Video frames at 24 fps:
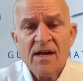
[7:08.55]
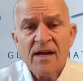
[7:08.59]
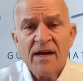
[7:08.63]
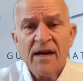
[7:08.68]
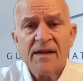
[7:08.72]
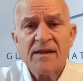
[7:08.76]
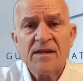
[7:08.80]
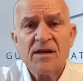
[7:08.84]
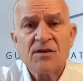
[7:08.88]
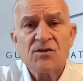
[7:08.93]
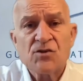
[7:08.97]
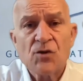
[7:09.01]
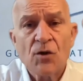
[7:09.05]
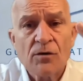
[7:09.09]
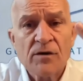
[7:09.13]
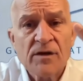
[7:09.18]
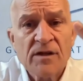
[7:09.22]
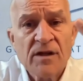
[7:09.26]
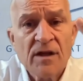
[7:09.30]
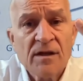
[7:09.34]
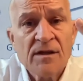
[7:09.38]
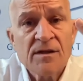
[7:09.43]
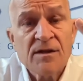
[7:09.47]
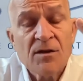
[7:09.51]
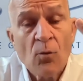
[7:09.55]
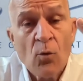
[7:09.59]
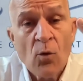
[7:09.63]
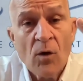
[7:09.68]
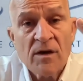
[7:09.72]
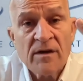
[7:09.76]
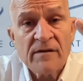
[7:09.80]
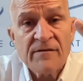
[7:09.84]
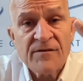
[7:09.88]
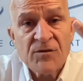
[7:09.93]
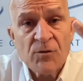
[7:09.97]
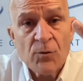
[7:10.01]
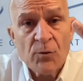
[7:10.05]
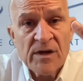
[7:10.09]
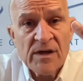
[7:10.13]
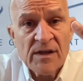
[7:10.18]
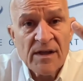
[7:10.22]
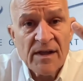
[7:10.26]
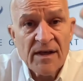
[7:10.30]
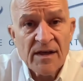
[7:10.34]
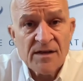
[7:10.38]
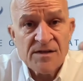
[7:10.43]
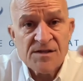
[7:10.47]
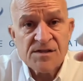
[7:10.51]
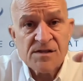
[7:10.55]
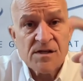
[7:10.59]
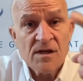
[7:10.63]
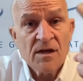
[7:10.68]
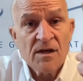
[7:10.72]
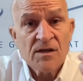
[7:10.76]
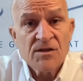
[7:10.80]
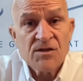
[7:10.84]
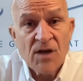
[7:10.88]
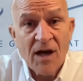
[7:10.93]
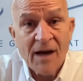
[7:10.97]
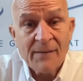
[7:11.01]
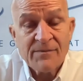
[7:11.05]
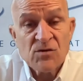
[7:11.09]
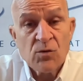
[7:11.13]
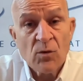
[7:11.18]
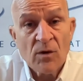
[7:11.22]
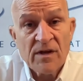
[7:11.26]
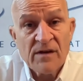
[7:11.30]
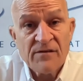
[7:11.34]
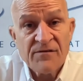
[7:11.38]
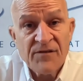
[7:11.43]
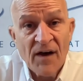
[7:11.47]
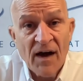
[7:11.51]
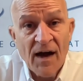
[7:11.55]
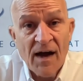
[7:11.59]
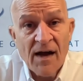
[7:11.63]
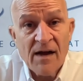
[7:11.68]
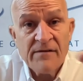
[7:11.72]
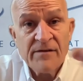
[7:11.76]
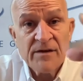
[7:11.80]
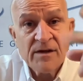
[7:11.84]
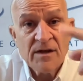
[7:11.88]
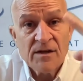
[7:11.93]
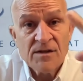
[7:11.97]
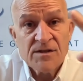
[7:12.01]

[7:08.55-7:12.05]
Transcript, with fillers: and then turn it into one of three lists: top twenty-five,